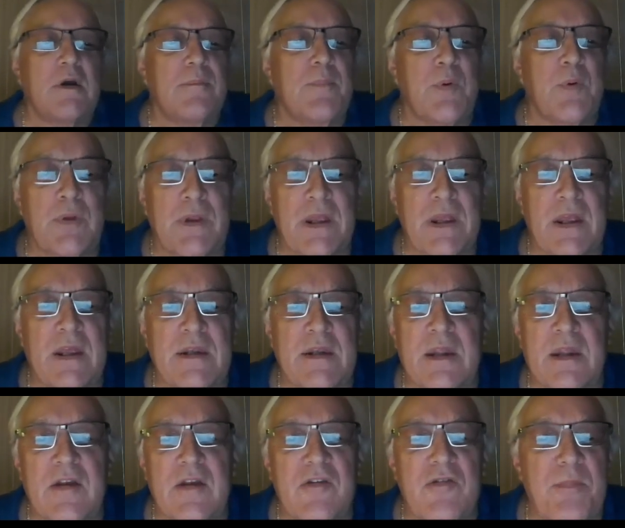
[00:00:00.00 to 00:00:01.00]

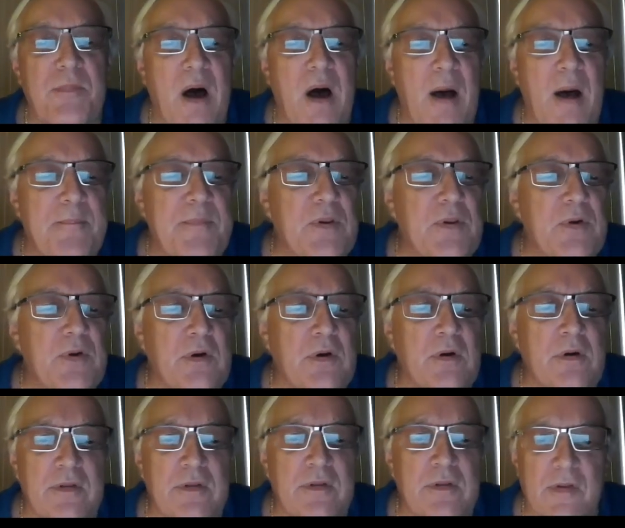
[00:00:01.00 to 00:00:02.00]
Boolean is
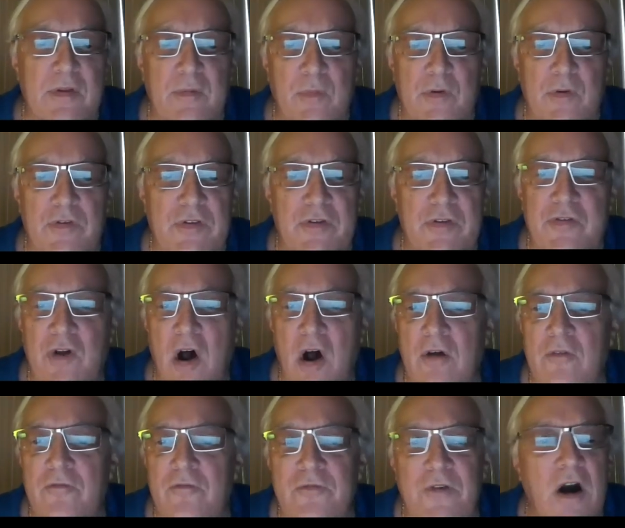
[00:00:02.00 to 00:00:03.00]
popular. That was the
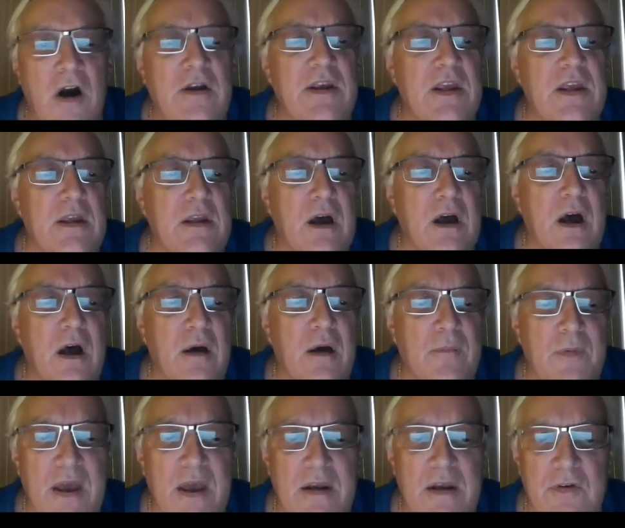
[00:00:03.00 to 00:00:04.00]
song Funky.
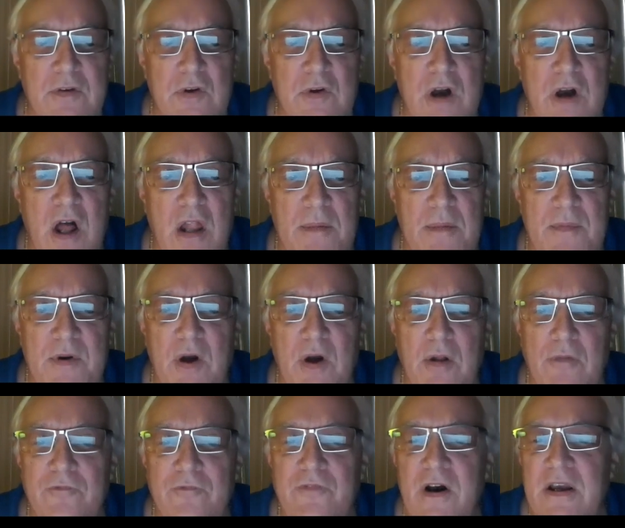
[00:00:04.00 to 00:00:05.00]
We had a new column
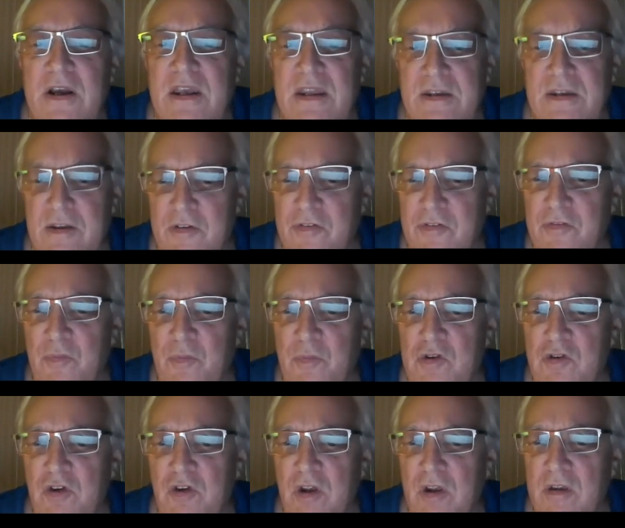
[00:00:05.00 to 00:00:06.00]
called Funkiness,
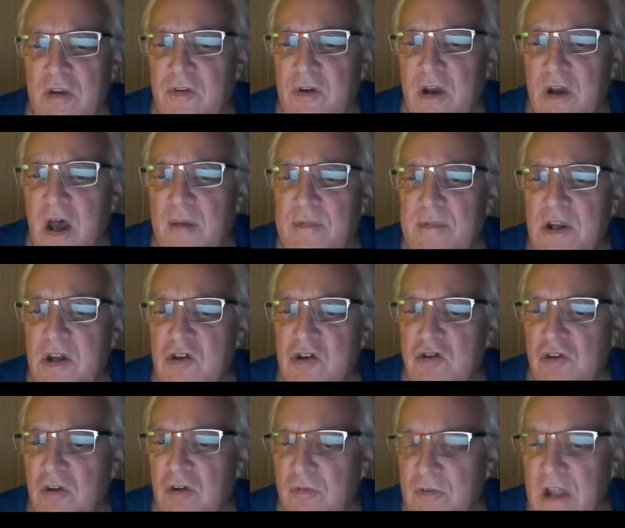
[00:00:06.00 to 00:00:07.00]
which is a
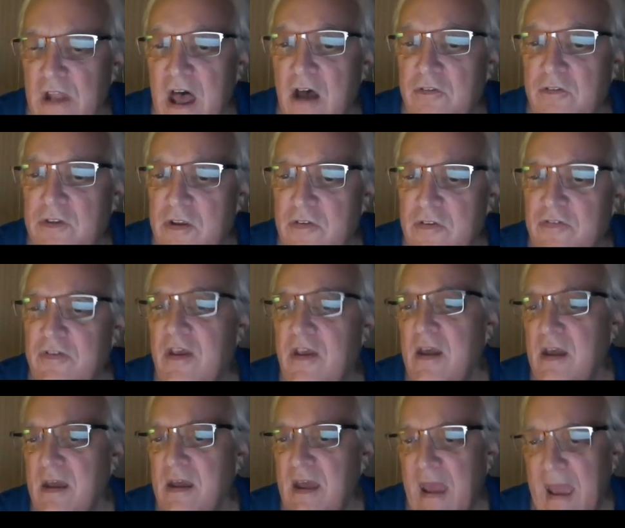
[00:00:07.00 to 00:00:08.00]
combination of loudness
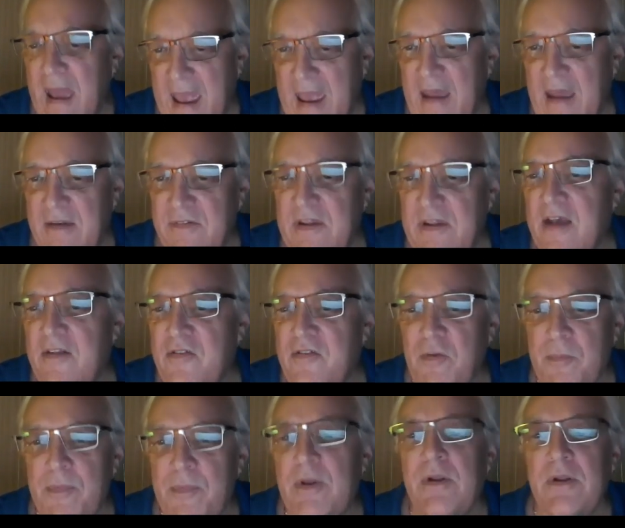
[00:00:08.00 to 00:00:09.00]
and
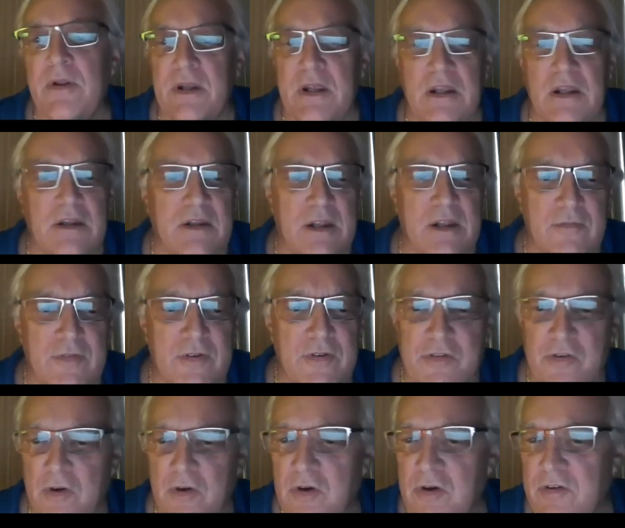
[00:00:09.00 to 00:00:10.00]
danceability. If
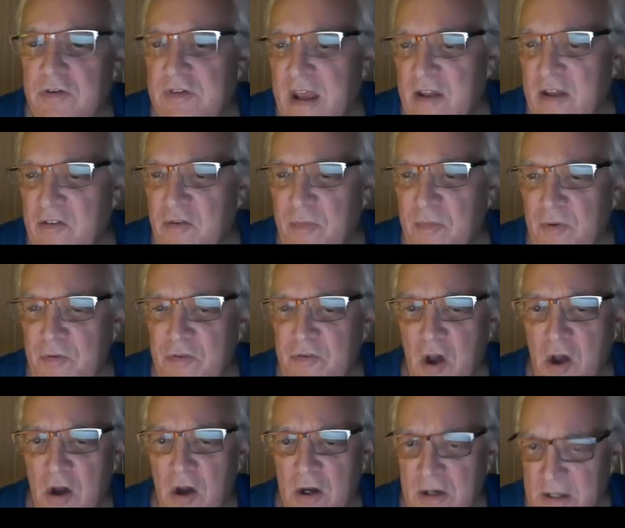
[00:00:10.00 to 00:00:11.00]
it's a good danceable
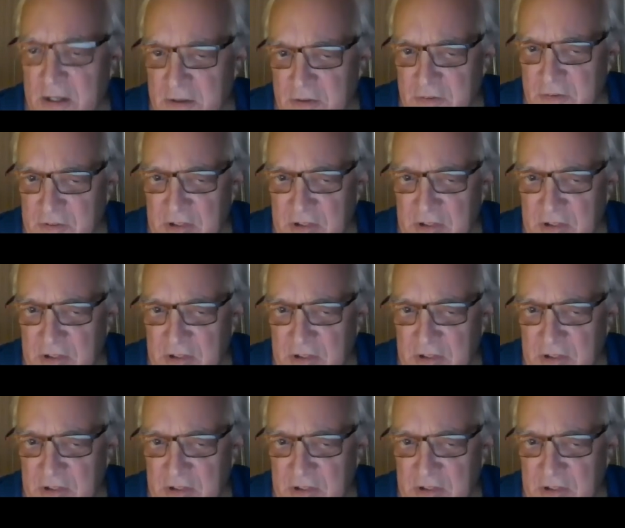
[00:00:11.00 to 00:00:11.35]
song and it's